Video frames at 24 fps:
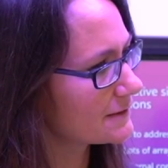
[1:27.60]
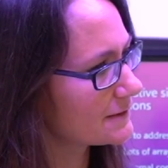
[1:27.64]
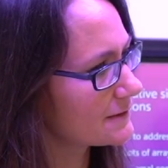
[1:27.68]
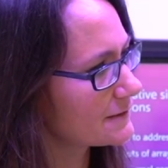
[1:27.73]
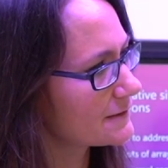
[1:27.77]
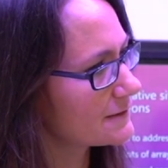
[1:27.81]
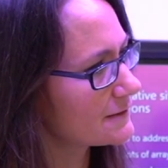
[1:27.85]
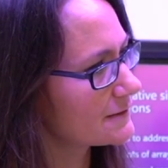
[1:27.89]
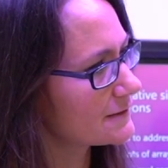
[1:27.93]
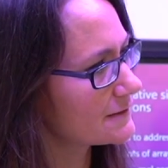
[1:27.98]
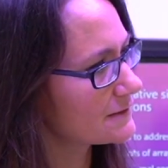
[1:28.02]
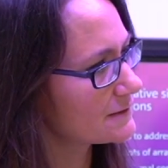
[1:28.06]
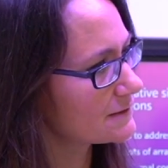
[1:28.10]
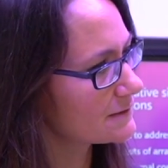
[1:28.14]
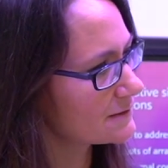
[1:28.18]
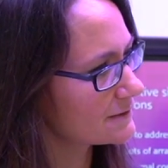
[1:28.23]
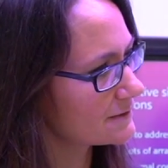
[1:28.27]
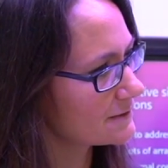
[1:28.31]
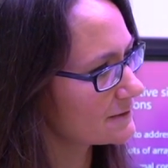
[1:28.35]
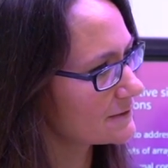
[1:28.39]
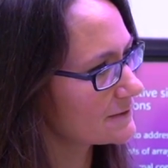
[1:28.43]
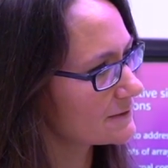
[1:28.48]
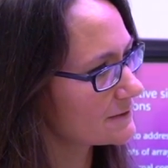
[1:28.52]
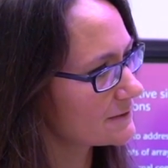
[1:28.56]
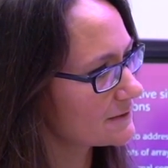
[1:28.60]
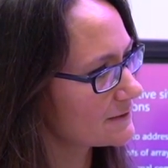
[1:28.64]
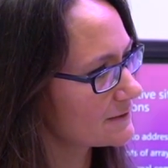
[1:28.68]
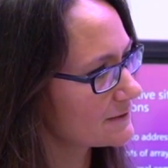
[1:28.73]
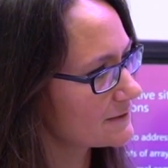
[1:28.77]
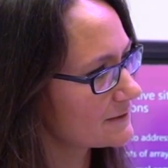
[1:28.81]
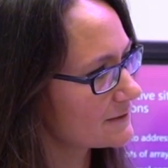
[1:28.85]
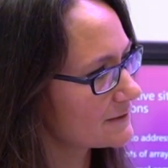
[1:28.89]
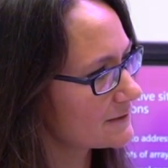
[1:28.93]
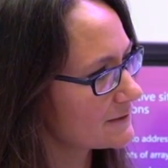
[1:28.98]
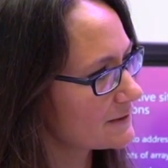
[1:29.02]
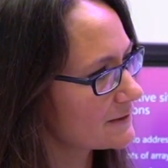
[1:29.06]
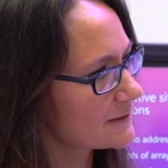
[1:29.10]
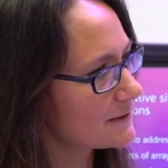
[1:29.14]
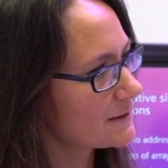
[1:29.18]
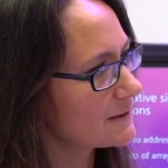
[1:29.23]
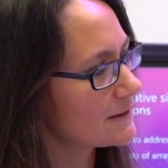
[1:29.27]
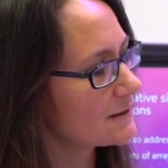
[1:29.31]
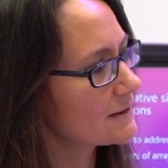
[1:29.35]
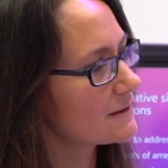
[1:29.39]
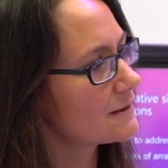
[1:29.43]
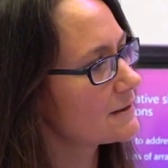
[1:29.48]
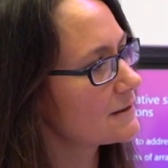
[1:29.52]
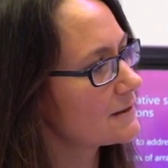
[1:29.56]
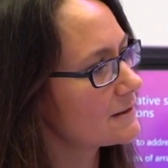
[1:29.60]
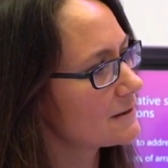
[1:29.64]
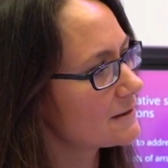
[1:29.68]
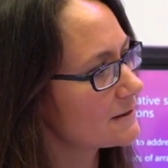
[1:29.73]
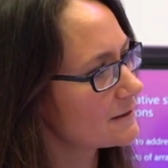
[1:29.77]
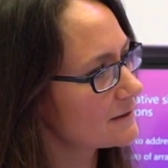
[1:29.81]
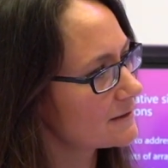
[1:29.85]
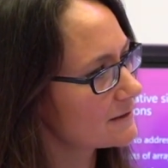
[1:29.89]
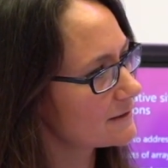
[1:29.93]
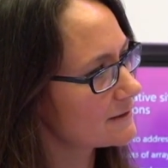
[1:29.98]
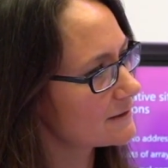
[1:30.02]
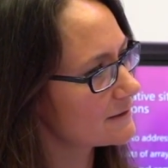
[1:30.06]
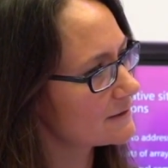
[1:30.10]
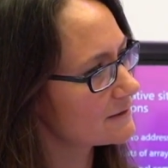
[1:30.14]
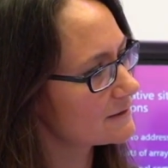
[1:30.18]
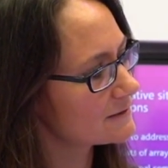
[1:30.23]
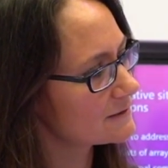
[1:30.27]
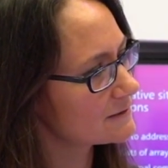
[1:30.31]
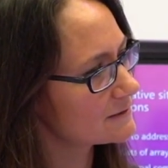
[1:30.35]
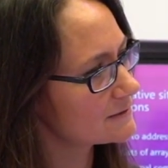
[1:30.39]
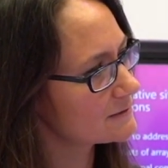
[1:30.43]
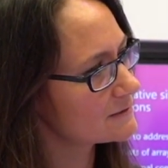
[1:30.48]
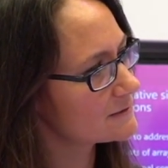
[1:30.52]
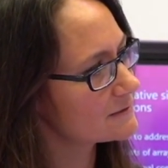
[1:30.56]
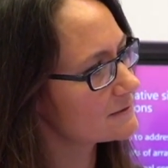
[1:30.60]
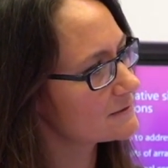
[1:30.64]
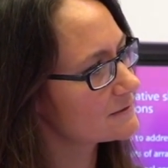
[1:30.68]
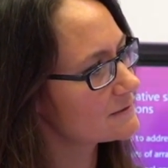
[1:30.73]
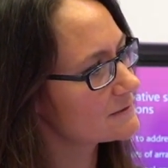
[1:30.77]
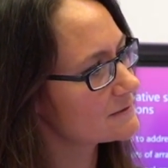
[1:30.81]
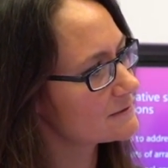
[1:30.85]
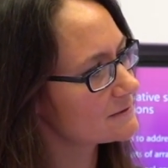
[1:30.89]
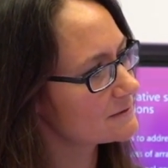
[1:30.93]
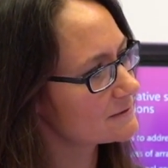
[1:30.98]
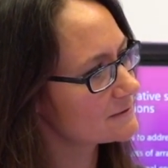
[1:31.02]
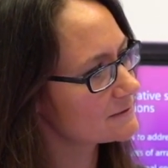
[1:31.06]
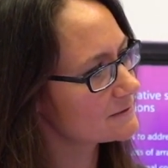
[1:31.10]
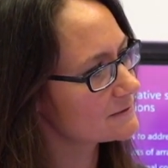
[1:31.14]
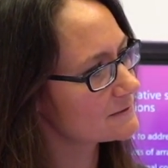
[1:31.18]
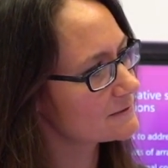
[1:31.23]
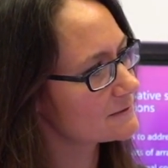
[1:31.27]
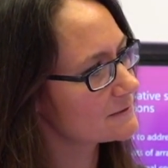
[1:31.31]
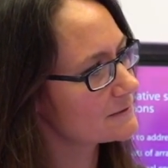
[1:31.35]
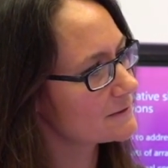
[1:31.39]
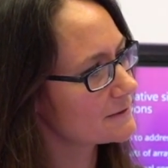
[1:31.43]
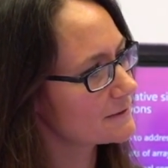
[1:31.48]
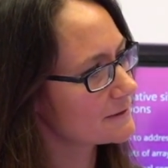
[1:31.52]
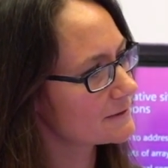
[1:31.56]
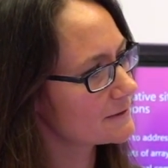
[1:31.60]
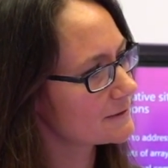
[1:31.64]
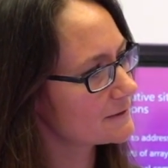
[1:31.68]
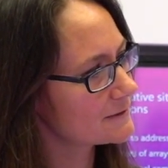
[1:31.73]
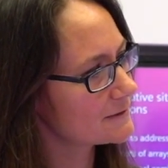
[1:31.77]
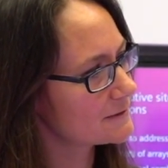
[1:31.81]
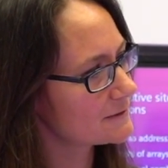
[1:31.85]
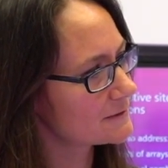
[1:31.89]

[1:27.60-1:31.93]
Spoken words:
This person isn't speaking.